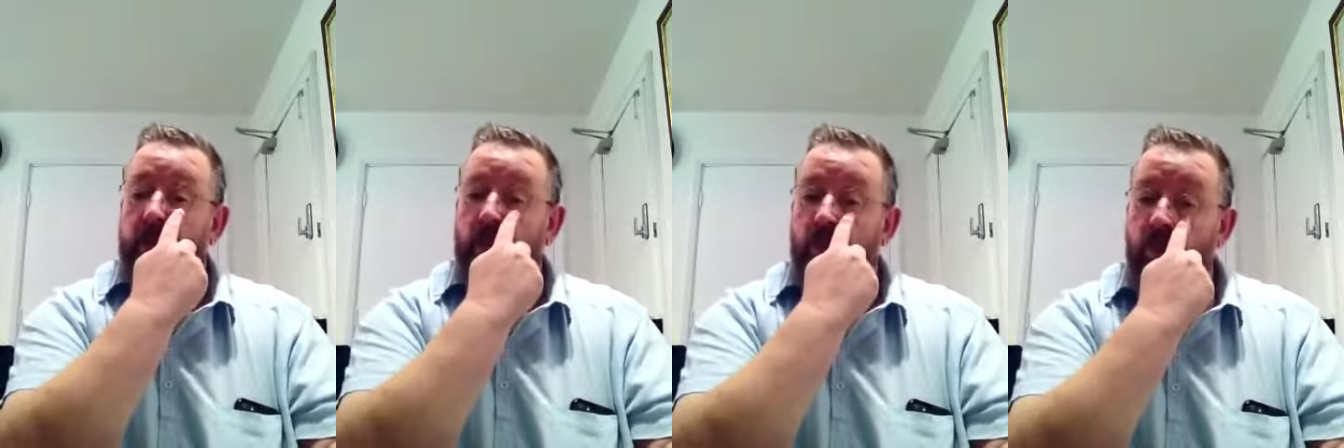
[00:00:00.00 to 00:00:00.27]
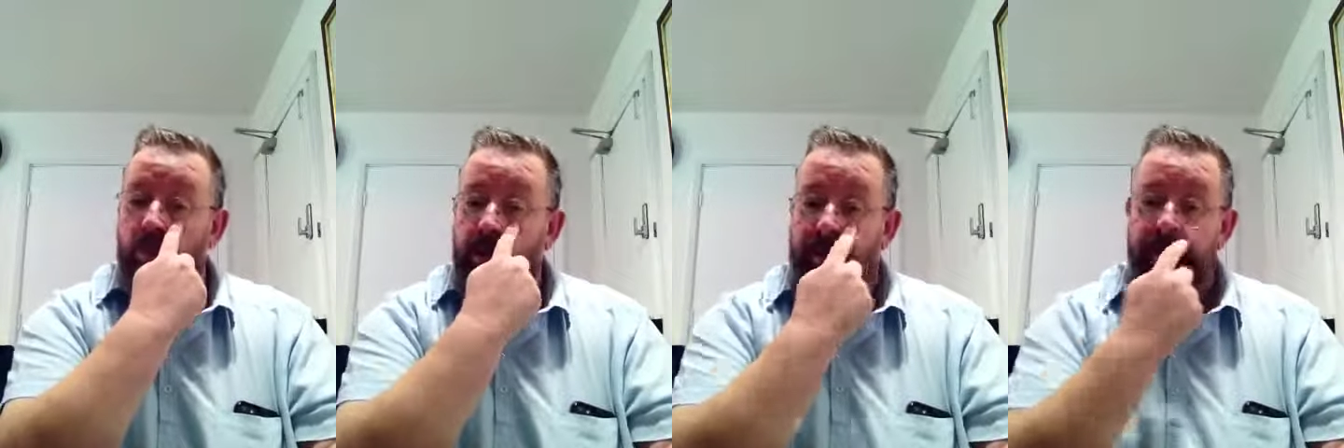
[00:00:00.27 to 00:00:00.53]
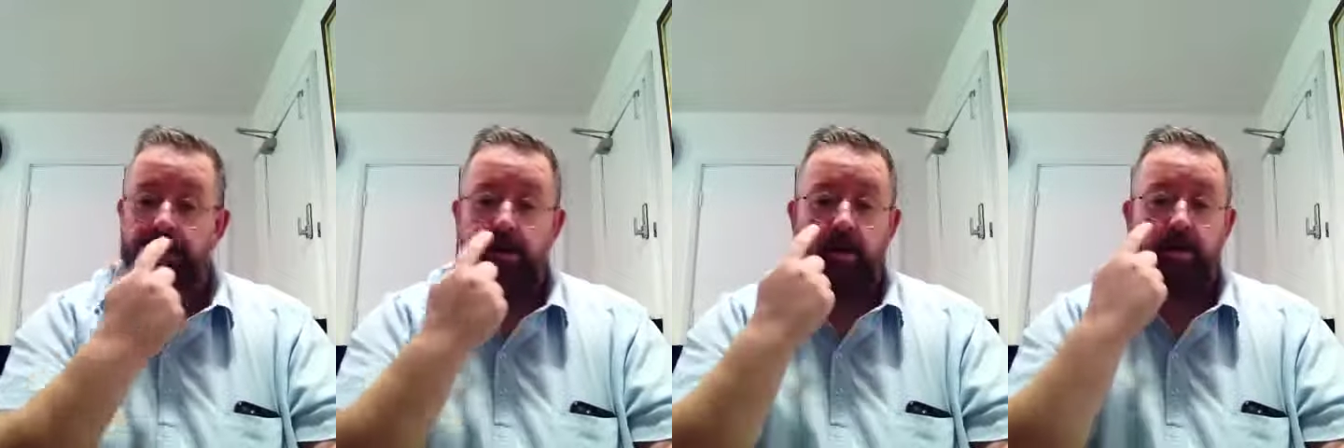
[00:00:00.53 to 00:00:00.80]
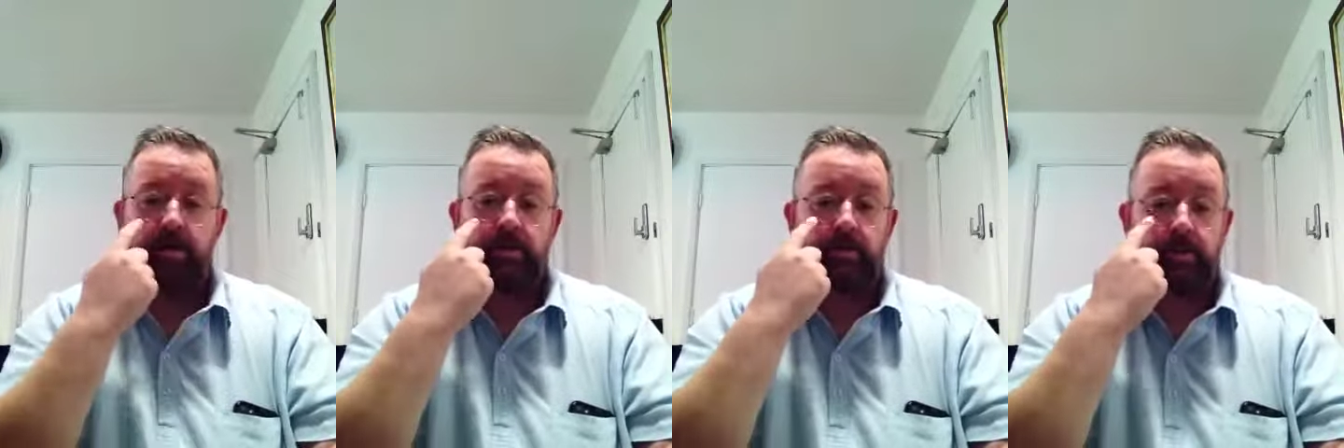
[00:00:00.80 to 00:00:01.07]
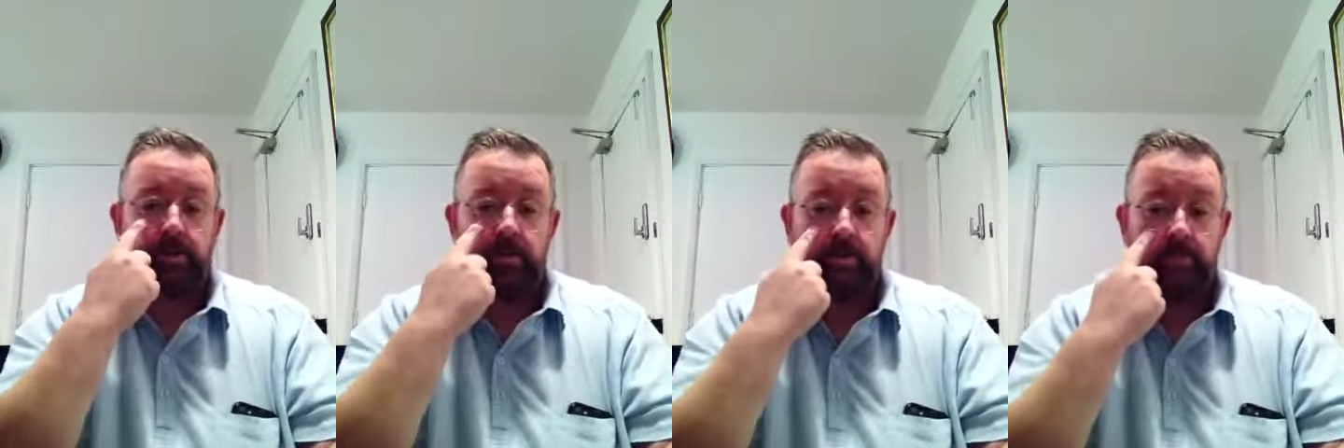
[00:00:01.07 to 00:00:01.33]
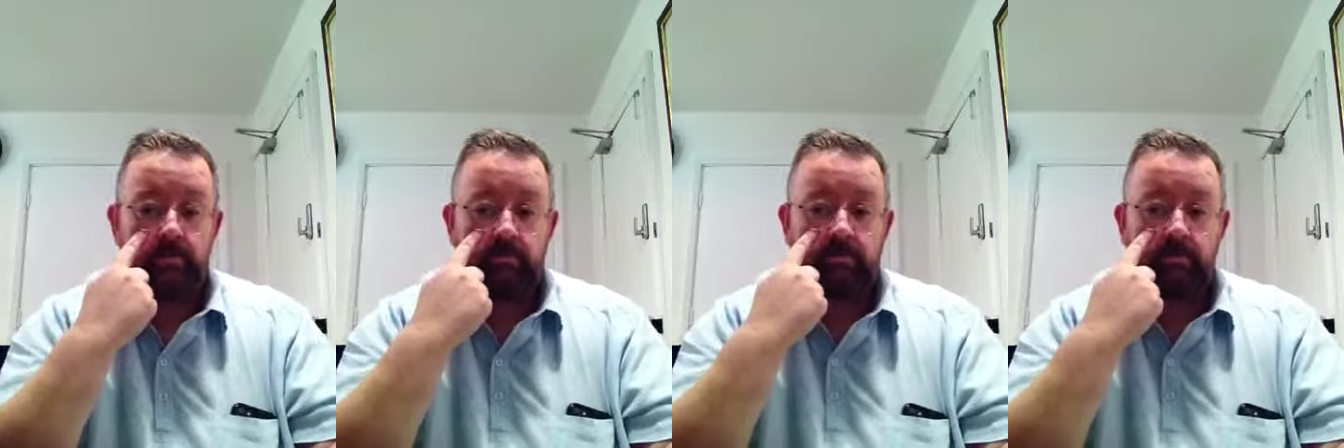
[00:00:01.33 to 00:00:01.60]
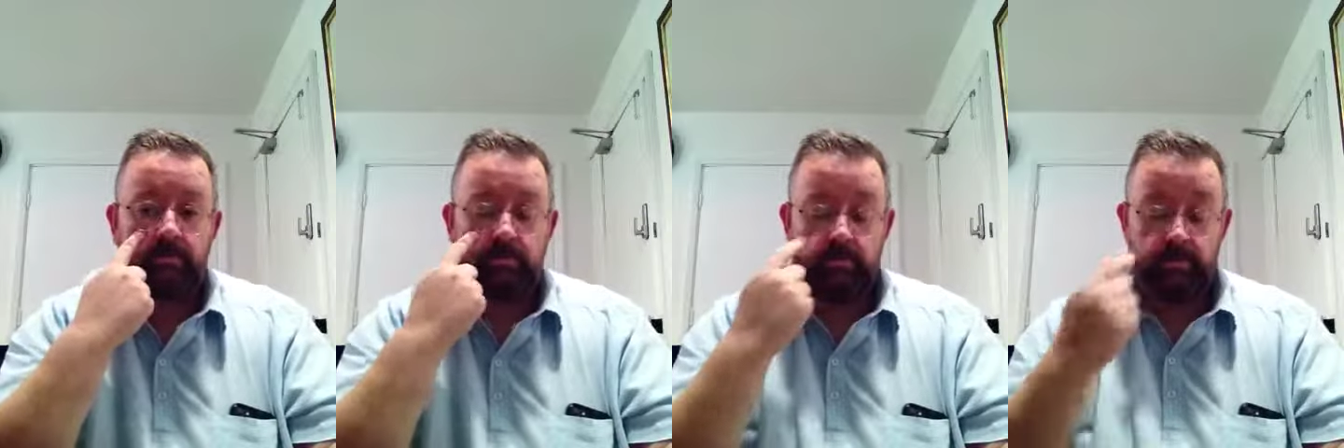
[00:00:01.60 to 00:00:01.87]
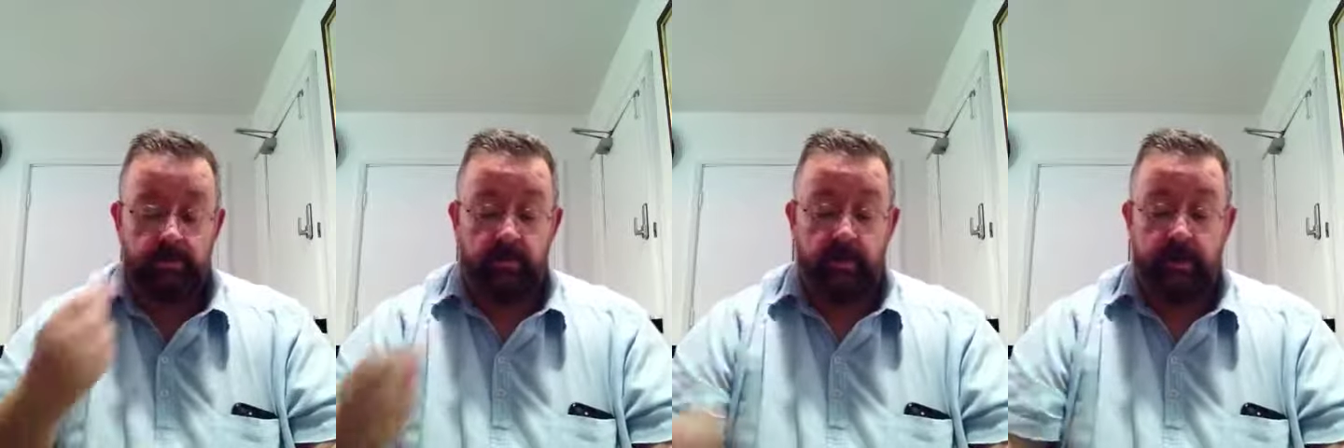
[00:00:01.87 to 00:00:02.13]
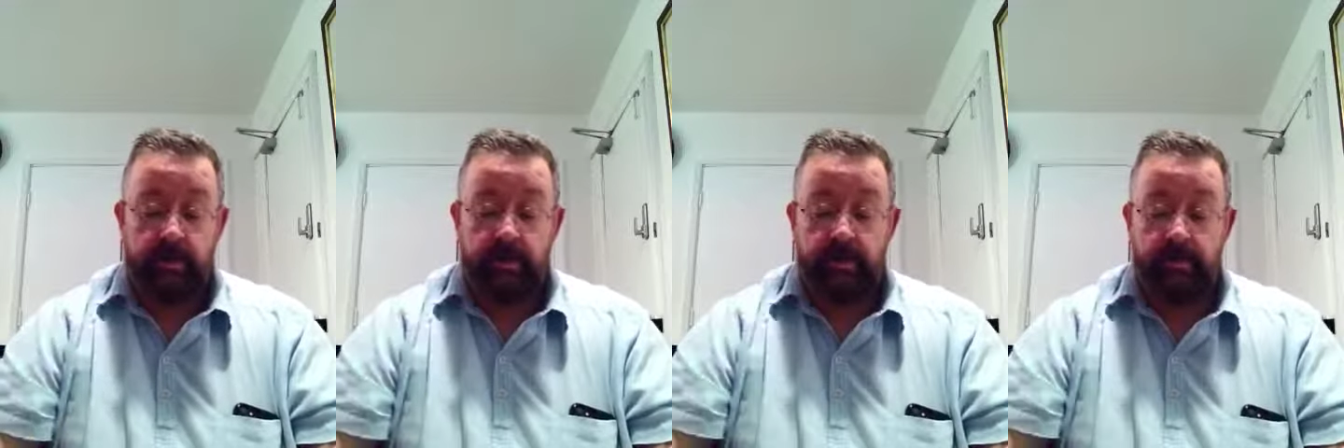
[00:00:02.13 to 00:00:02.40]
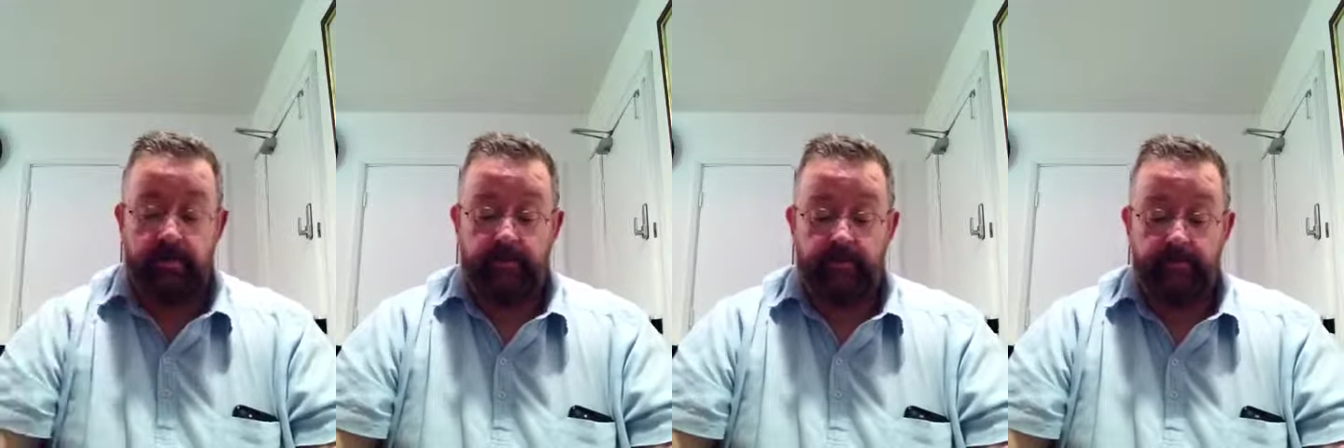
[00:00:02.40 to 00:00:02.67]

witness. Okay?